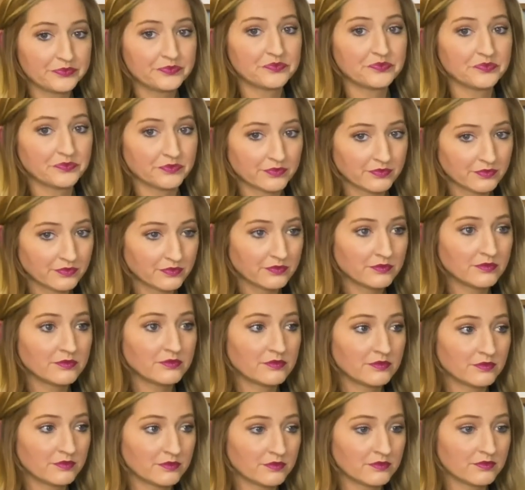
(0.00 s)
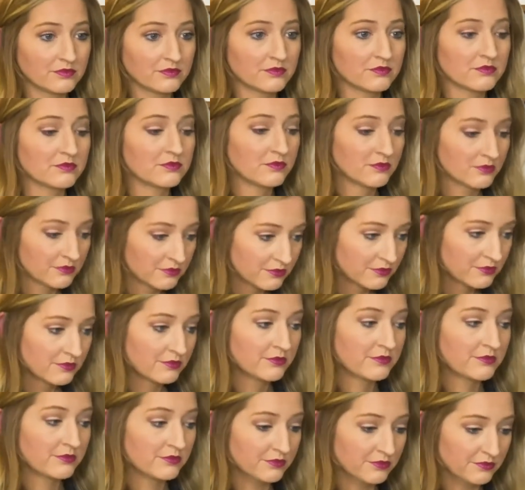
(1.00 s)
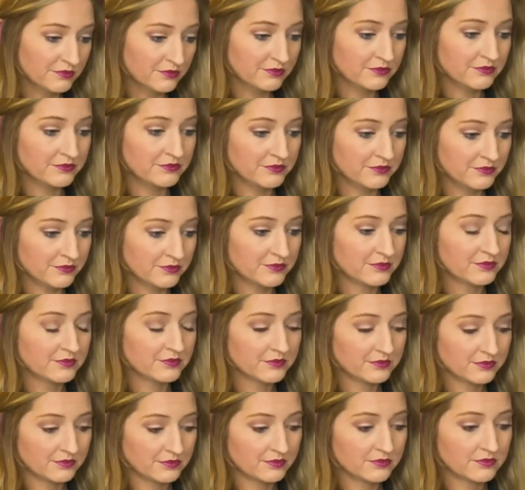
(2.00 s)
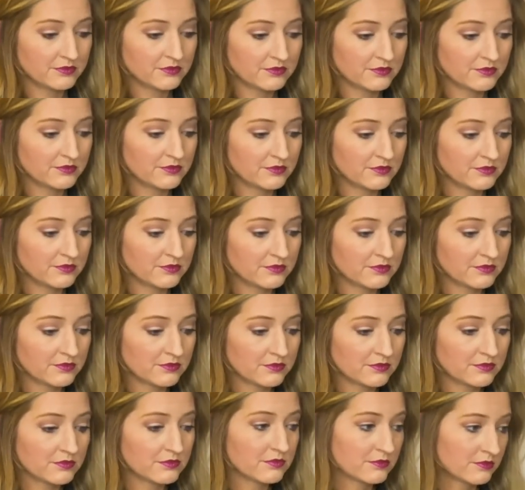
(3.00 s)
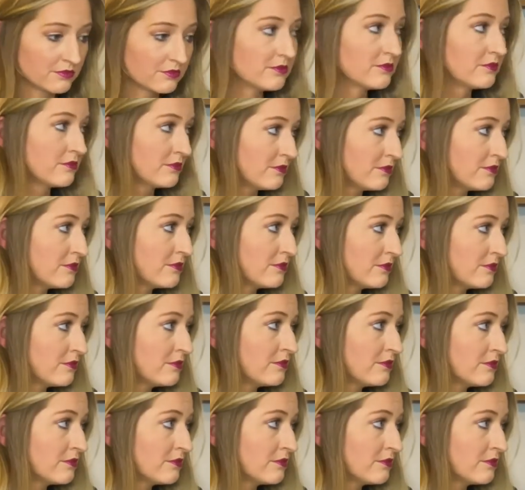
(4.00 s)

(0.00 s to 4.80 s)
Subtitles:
This person isn't speaking.